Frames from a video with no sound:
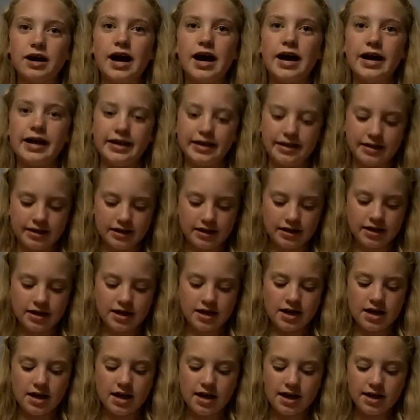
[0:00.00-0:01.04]
Like,
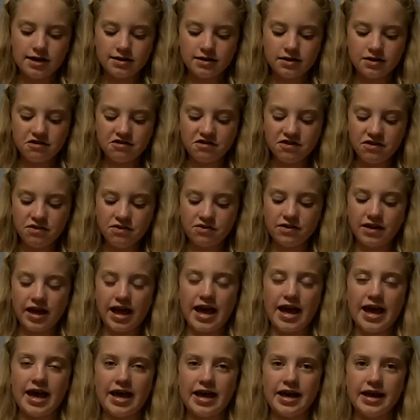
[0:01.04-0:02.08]
let's just
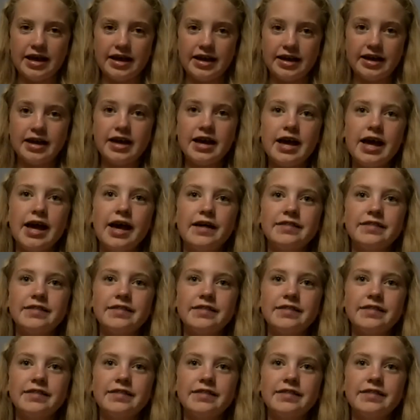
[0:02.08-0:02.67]
say